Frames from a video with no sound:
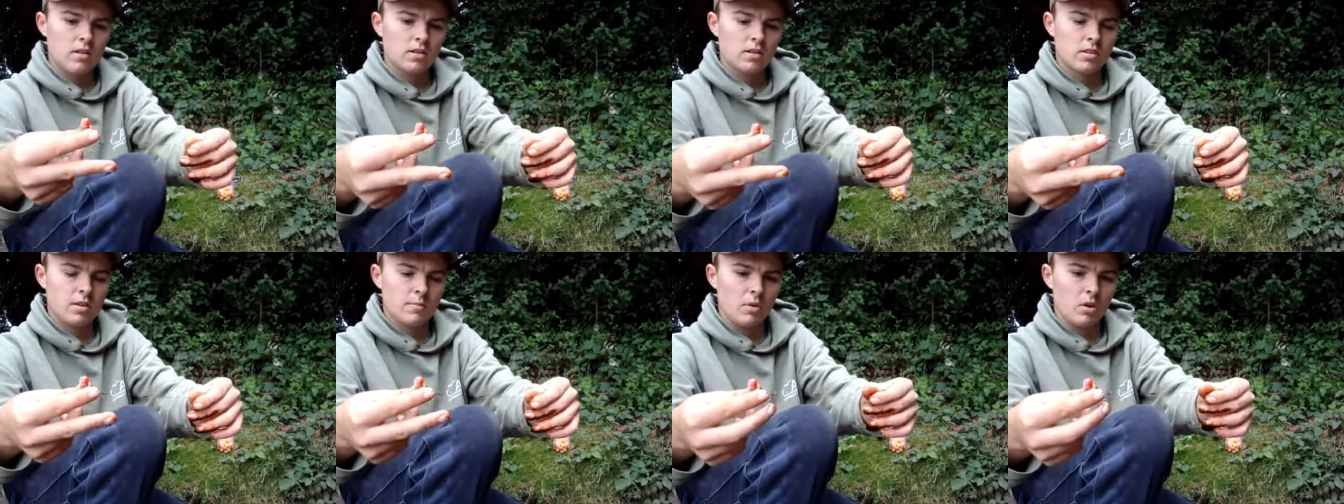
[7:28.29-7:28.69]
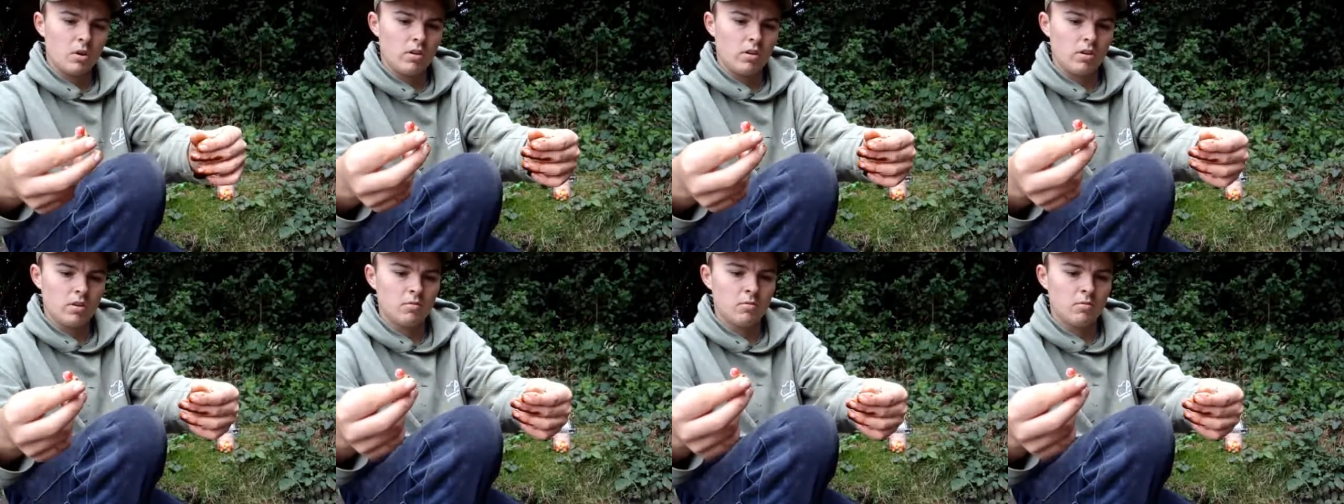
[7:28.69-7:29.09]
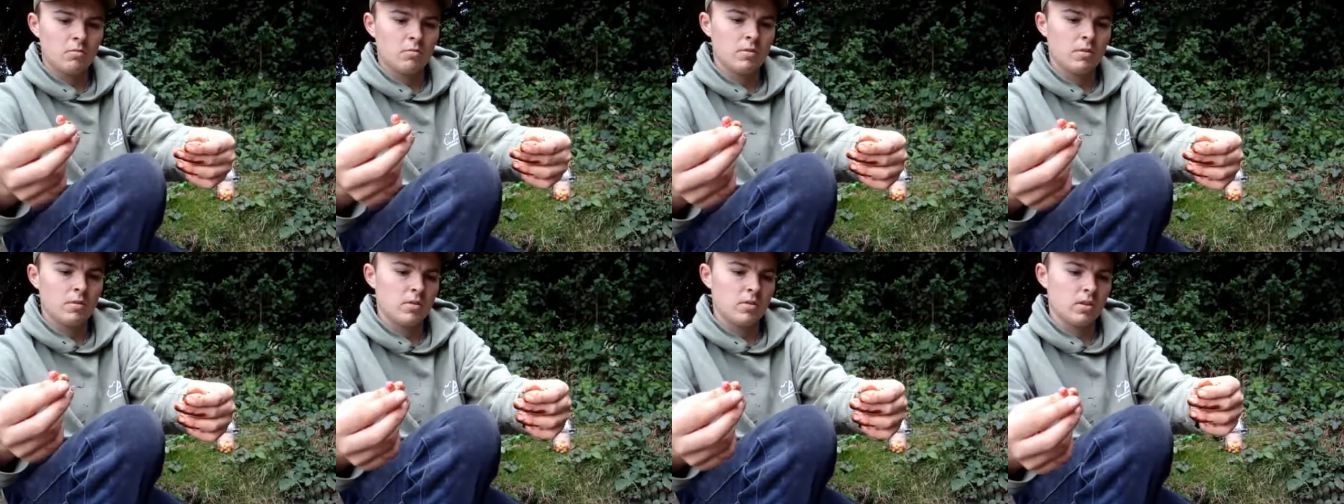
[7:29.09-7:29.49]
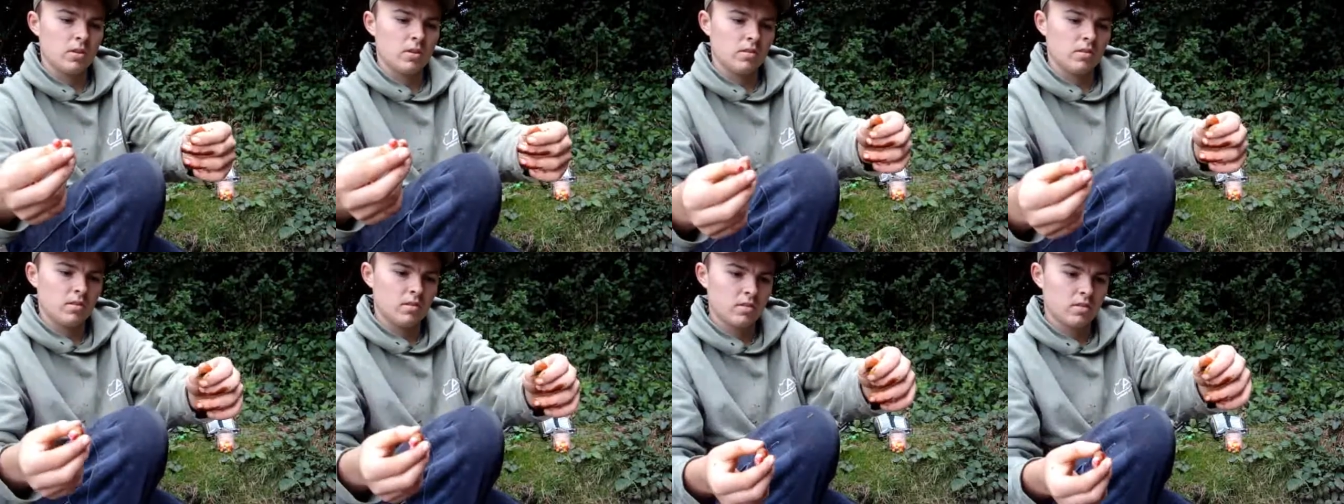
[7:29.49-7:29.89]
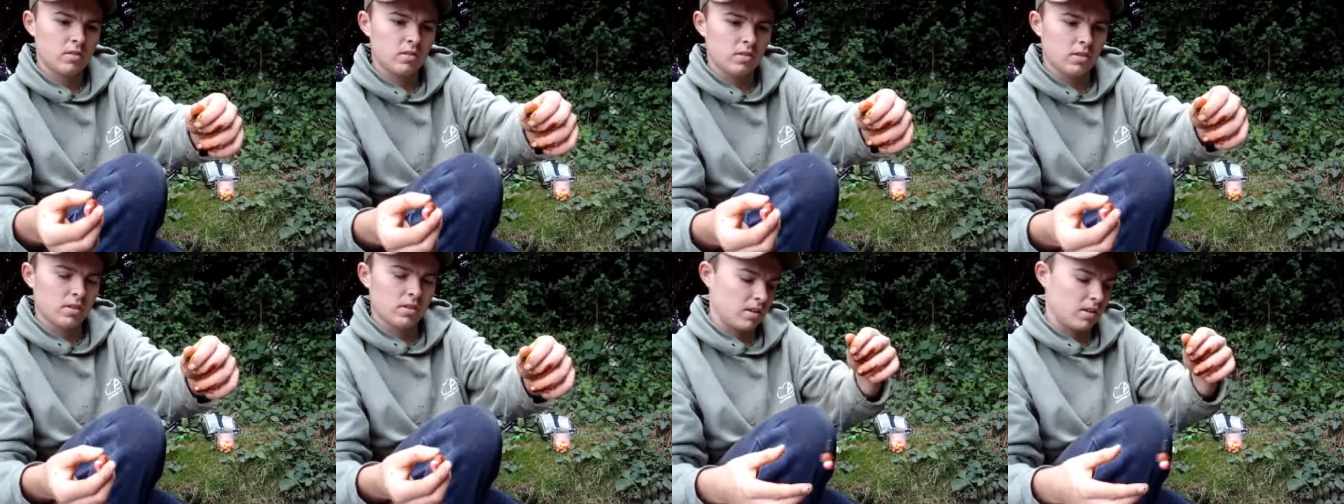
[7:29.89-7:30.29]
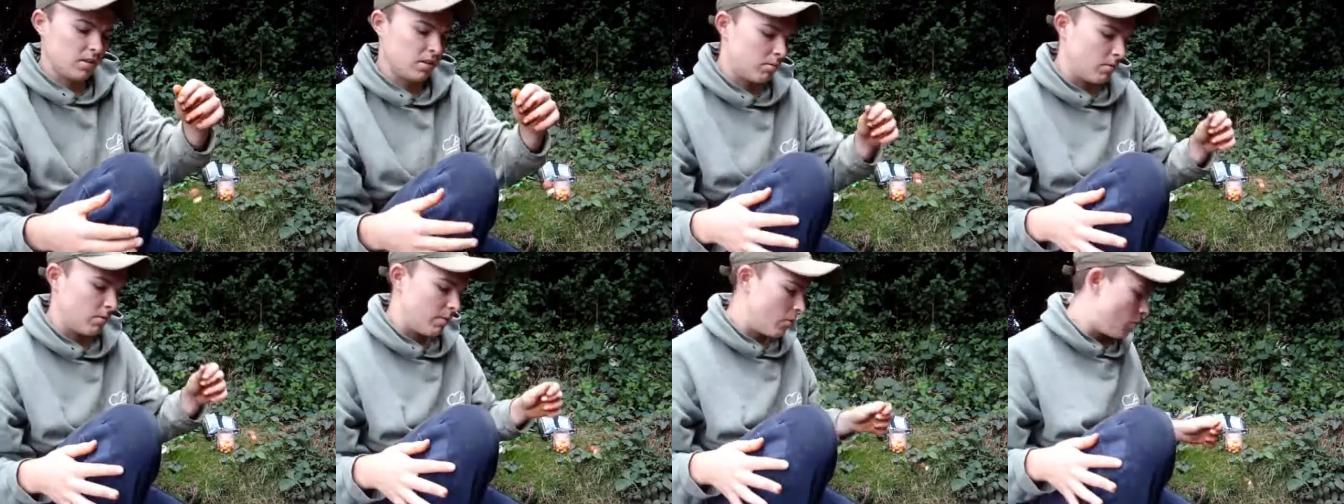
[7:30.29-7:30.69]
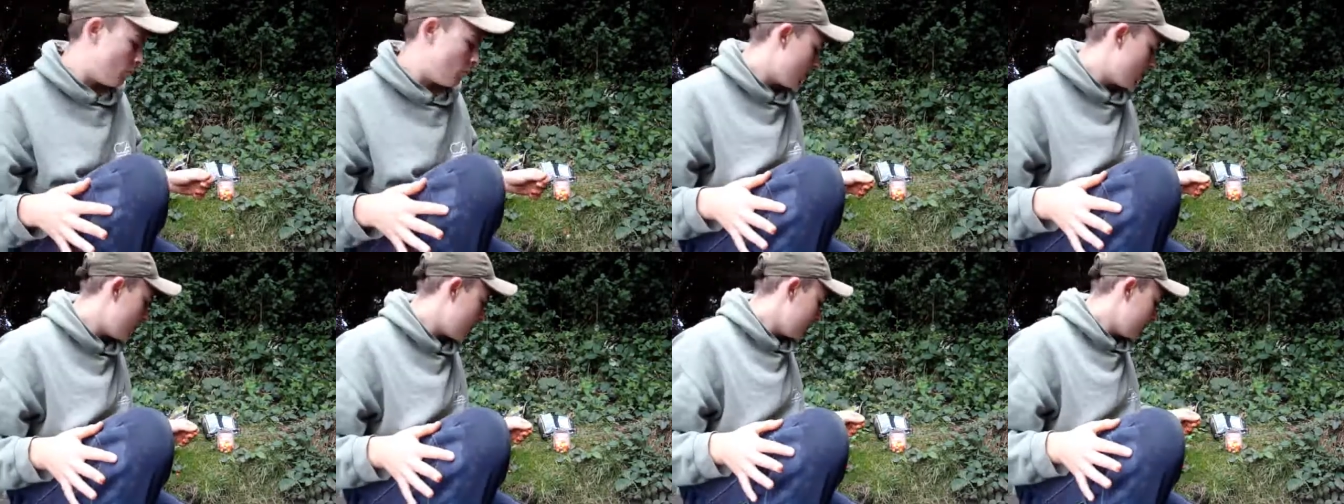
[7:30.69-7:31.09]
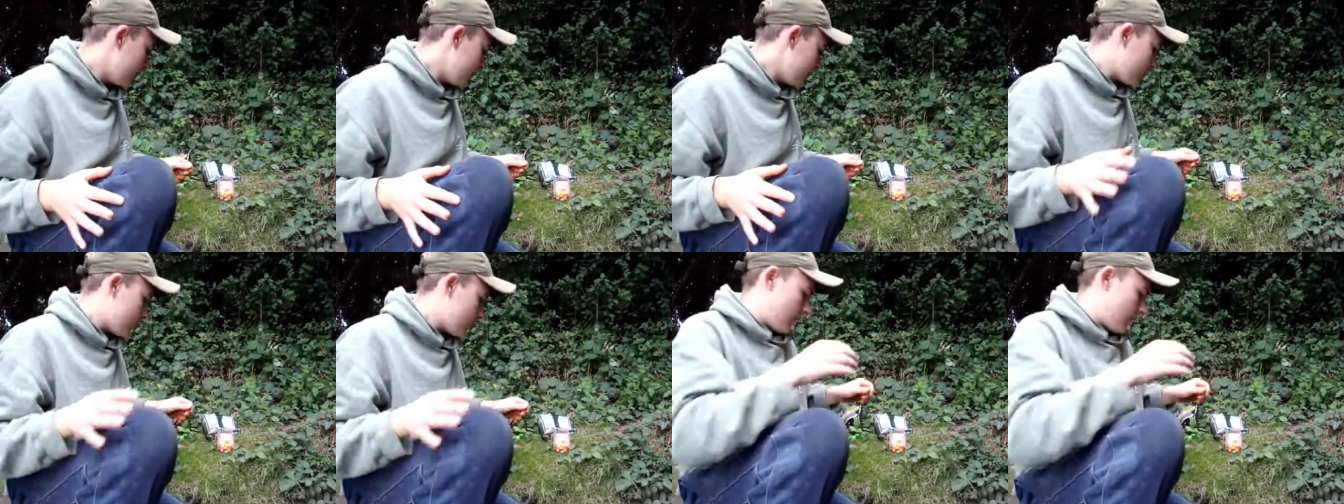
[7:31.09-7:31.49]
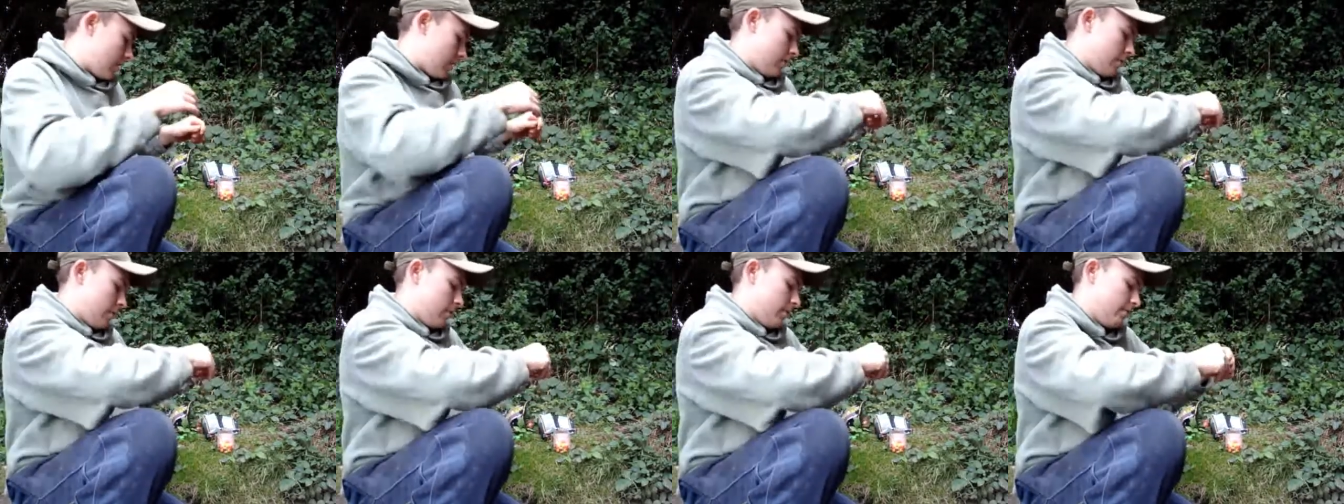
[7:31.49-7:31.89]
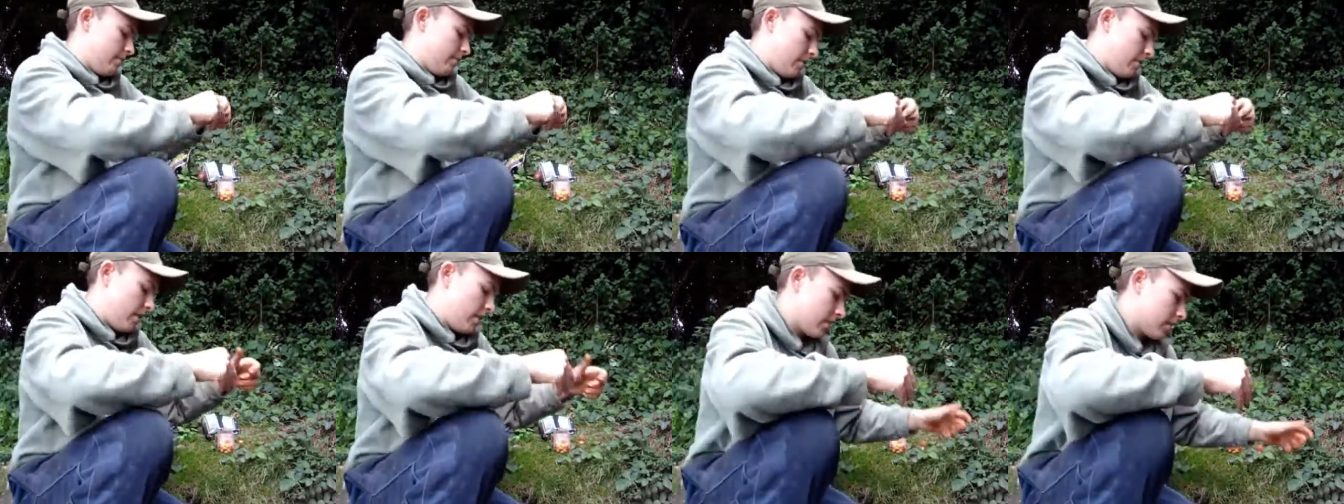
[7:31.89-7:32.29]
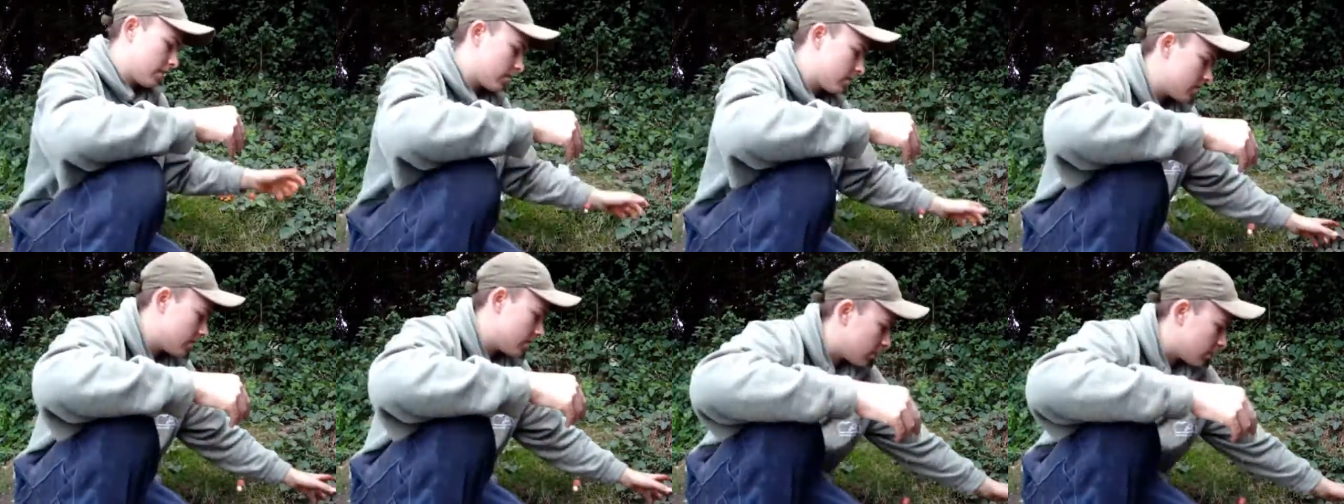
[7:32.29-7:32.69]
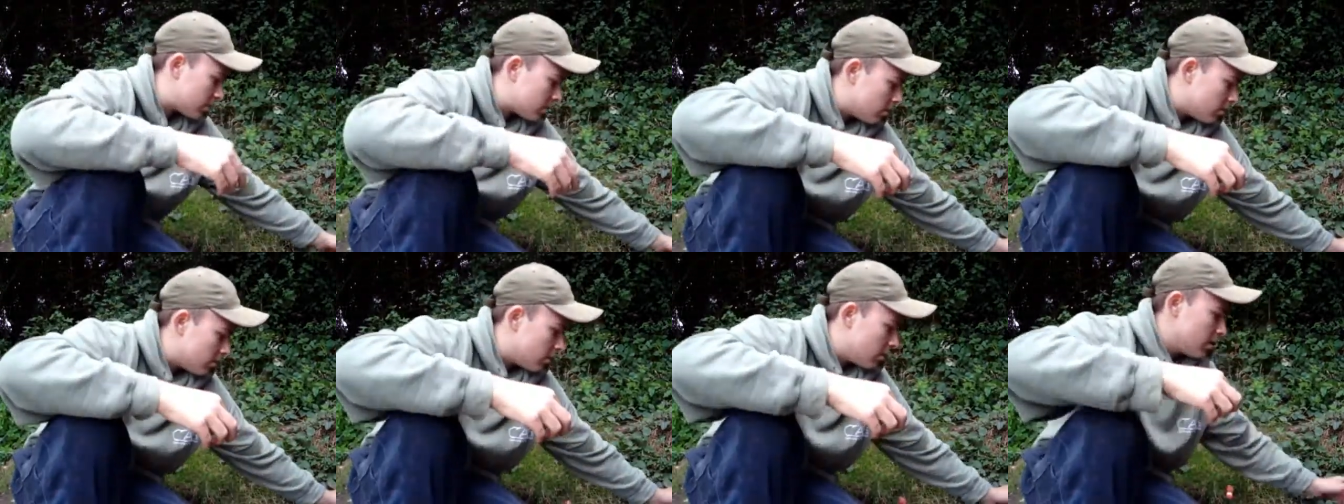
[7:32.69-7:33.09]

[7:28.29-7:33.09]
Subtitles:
subline with a size 8 swivel. And next I'll do